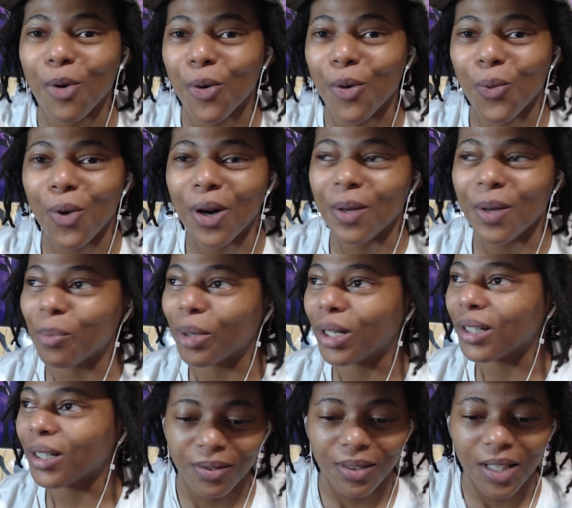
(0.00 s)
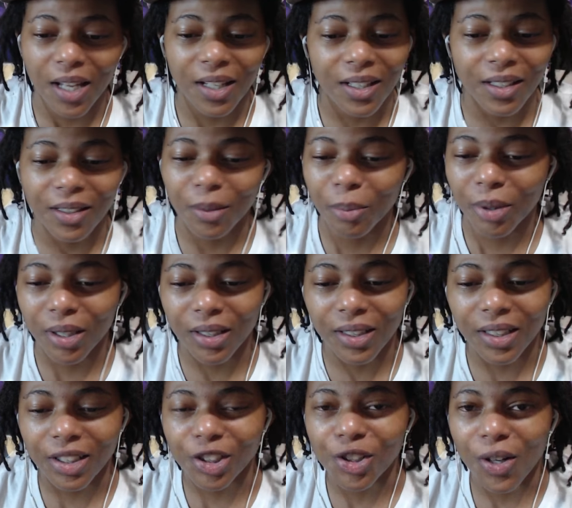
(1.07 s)
or what, but caking
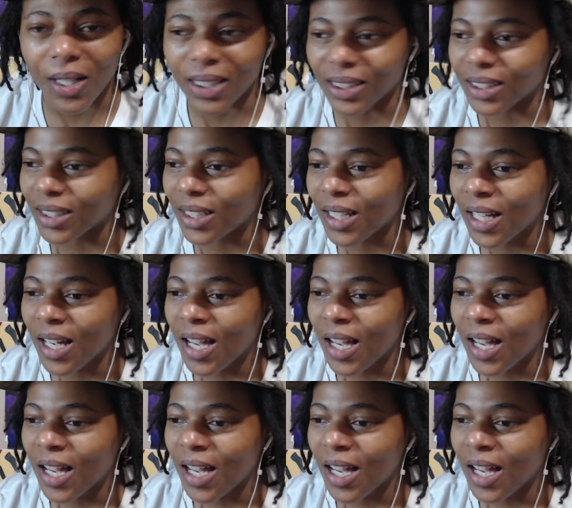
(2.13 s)
ability is crazy.